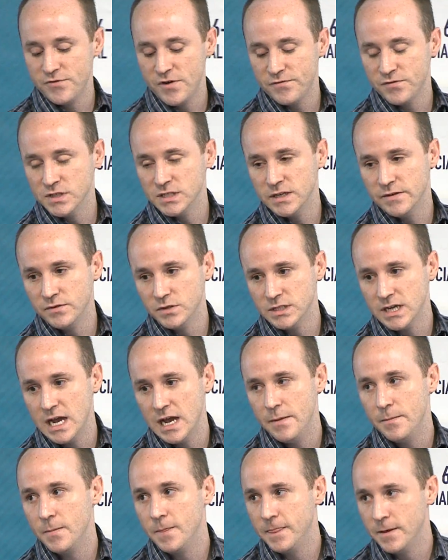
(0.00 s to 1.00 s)
referenced several
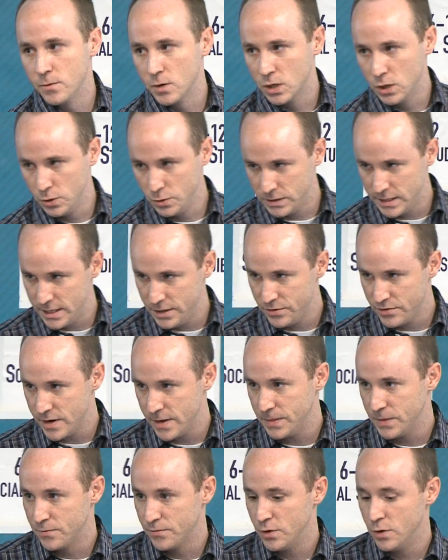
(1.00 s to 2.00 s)
times, there were clues hidden
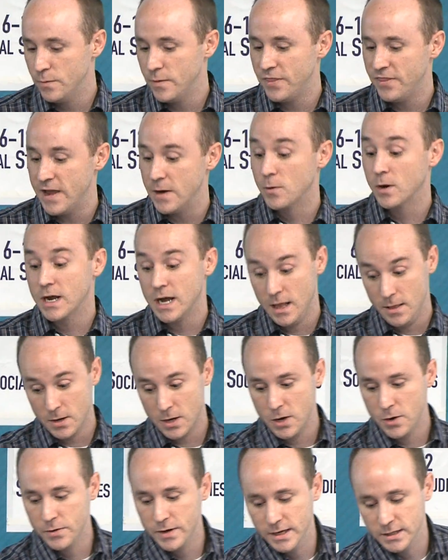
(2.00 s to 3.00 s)
throughout the room. They were color
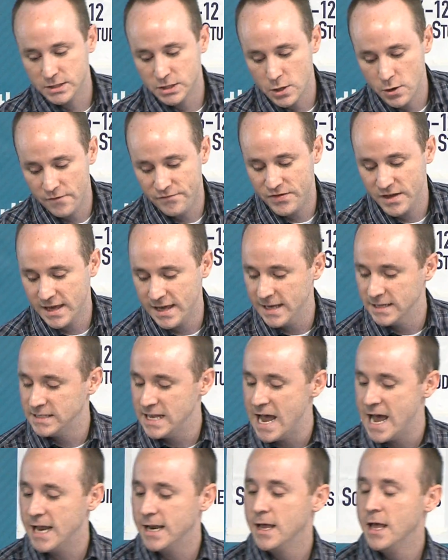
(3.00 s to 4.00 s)
coded. So if the kids
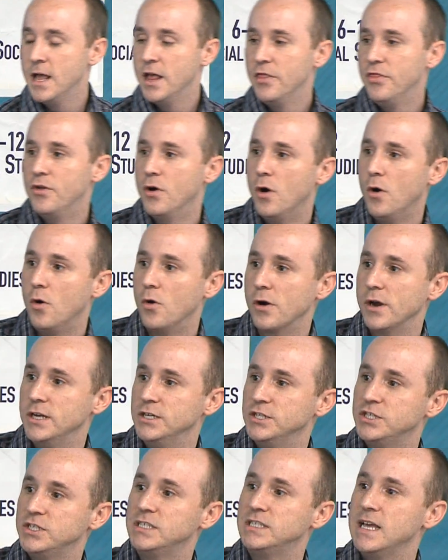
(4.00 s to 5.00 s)
had the
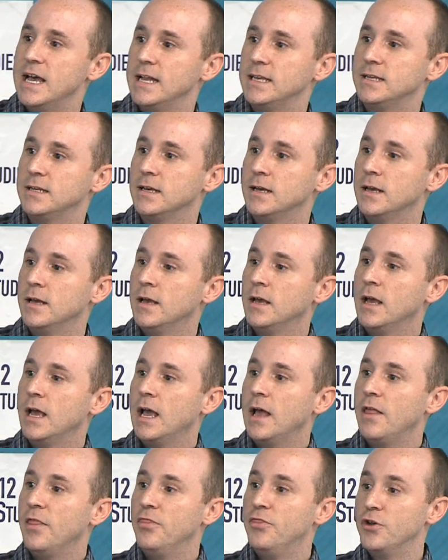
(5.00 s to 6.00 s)
orange set,
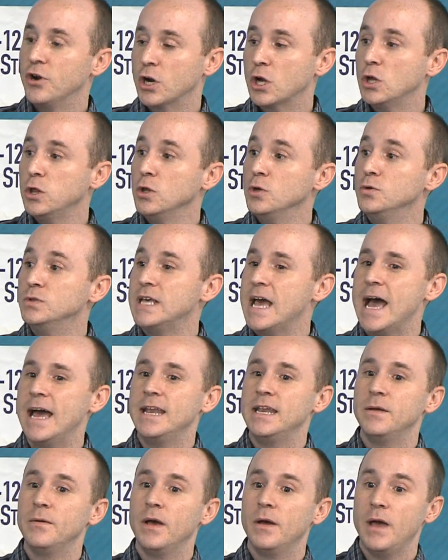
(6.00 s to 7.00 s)
their clues had
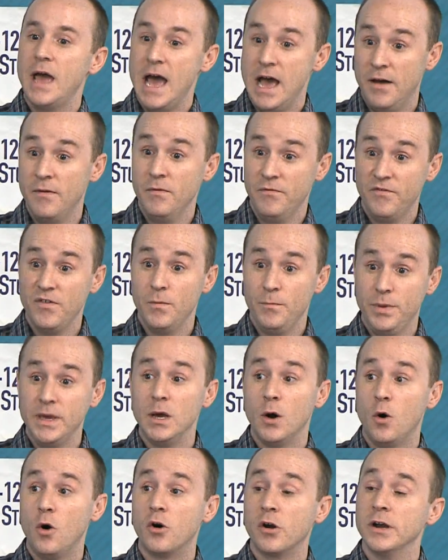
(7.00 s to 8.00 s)
to be
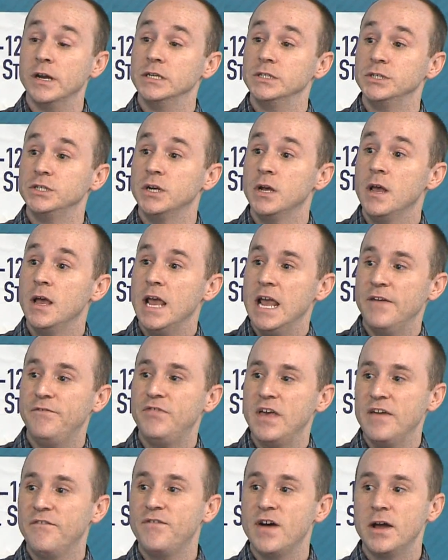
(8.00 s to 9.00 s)
orange. If
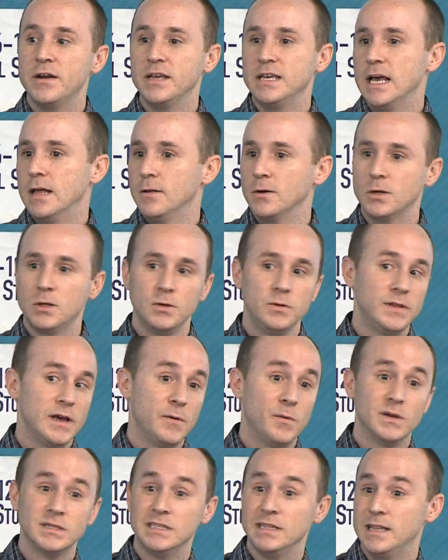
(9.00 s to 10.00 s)
they found a yellow clue that
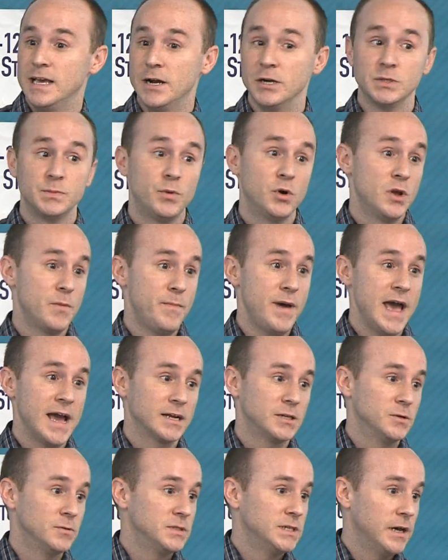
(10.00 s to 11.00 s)
wasn't theirs, put it back.
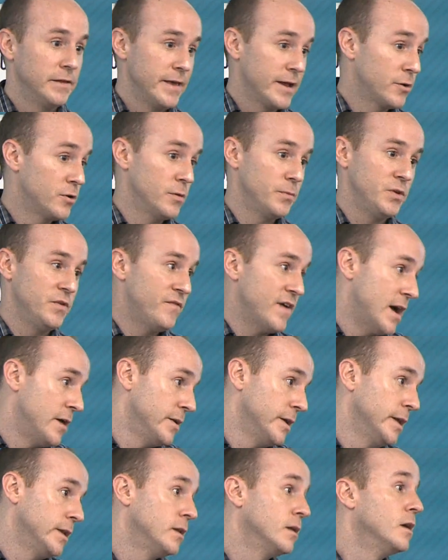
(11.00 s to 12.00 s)
Don't tell that group you found
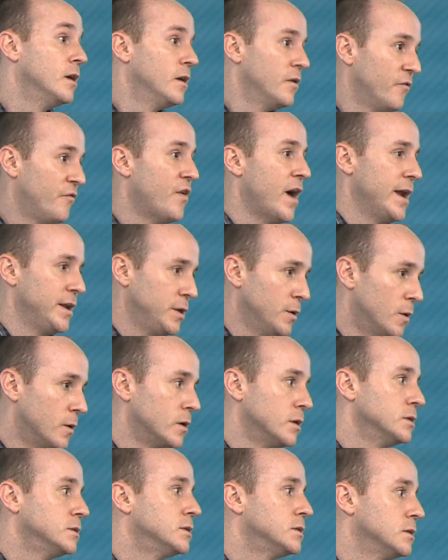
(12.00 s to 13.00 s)
it. Find
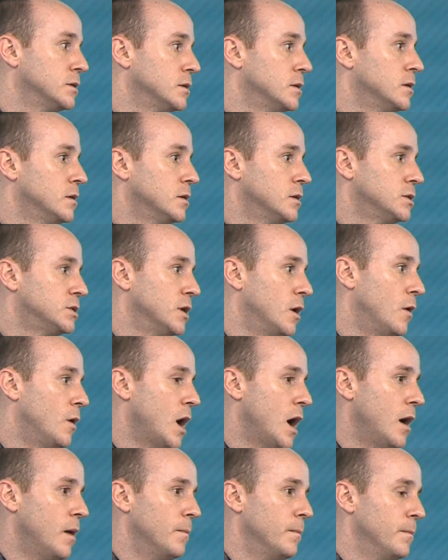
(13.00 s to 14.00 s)
yours.
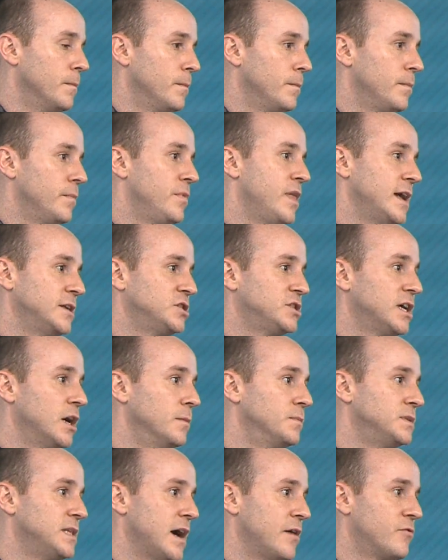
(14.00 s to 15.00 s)
So that just
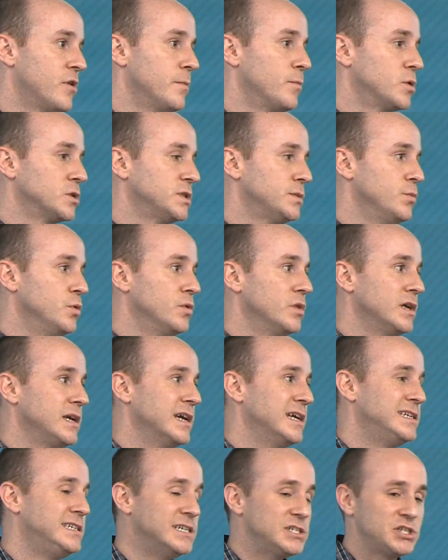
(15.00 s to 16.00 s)
helps that run more smoothly.
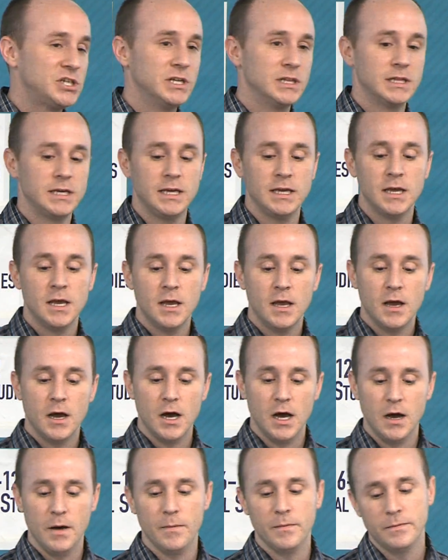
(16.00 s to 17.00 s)
Additionally,
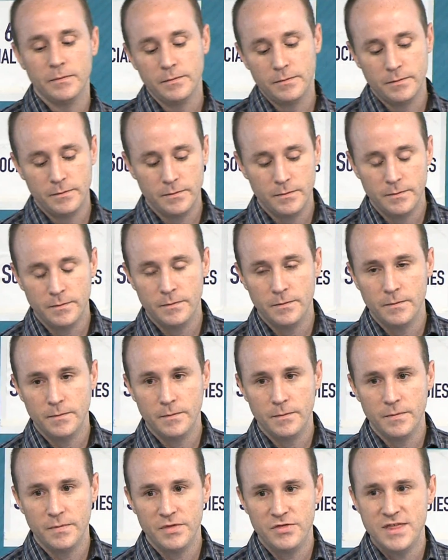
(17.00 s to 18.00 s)

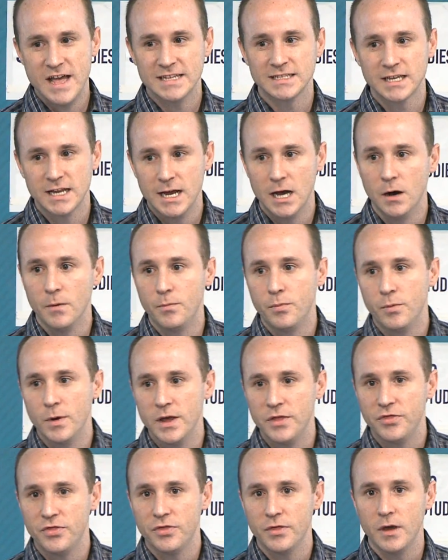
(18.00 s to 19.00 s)
that's going to help
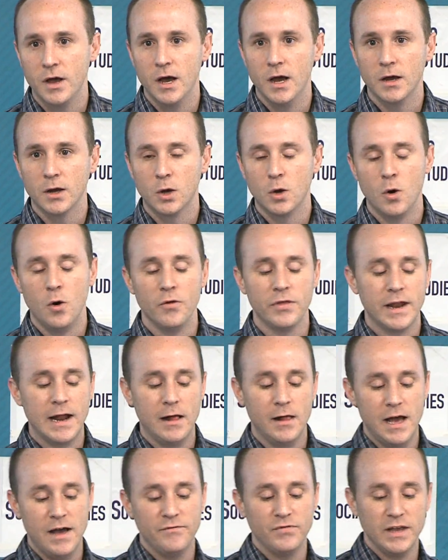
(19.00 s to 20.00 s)
with a goal that
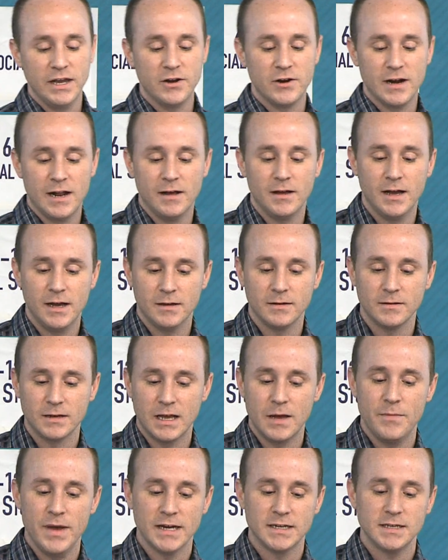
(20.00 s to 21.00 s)
I'll have later, and I'll
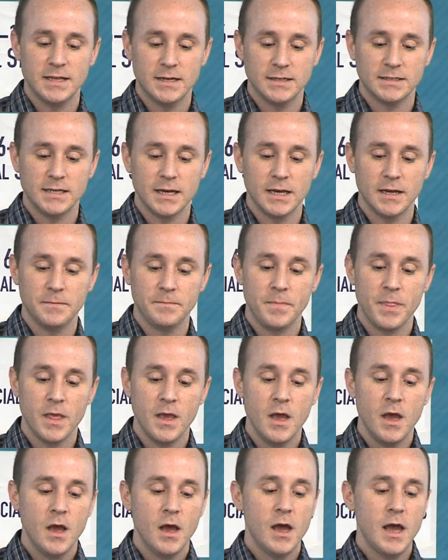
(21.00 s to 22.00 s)
come back to that in a second.
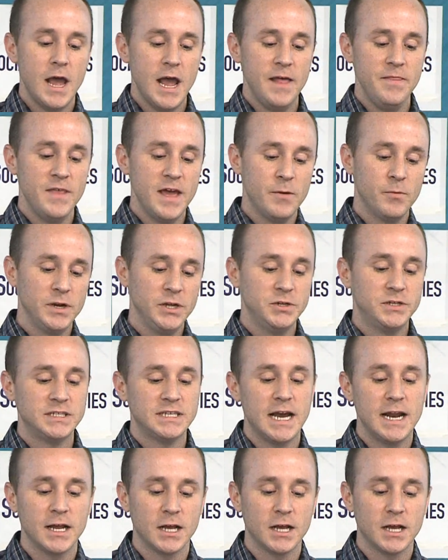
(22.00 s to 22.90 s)
And then when you design